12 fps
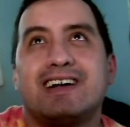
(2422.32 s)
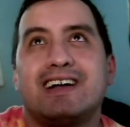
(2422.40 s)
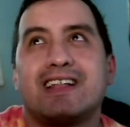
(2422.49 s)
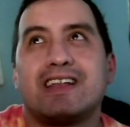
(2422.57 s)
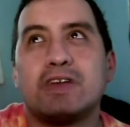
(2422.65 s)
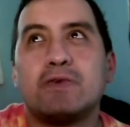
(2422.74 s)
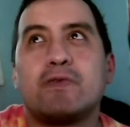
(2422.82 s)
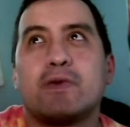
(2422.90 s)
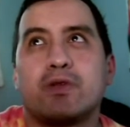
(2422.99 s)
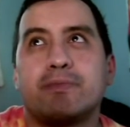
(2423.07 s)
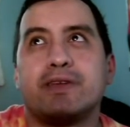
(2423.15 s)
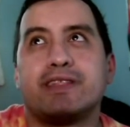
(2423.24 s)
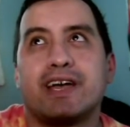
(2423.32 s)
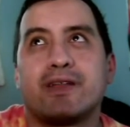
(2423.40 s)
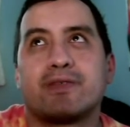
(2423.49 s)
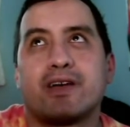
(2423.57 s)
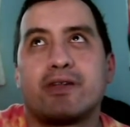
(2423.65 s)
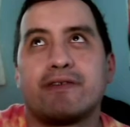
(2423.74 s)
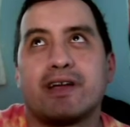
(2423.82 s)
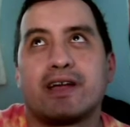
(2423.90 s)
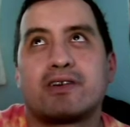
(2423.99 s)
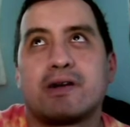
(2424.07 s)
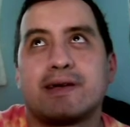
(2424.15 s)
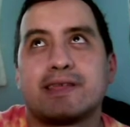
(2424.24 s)
Luffy would be dead without
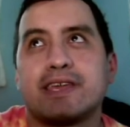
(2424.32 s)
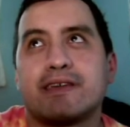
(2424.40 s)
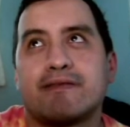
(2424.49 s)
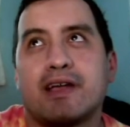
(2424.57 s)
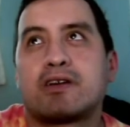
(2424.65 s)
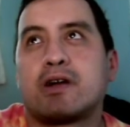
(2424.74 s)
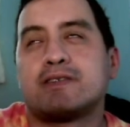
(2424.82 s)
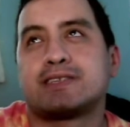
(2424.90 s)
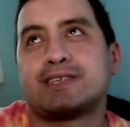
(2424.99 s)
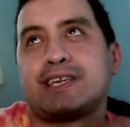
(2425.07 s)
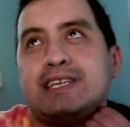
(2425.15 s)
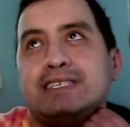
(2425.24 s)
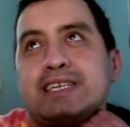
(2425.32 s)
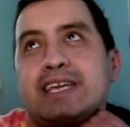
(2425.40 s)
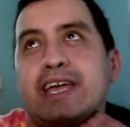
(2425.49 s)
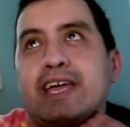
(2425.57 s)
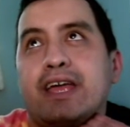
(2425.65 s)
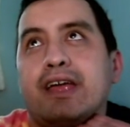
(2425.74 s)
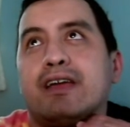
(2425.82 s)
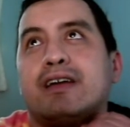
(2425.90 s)
Ivankov. I think Ivankov is an easy A.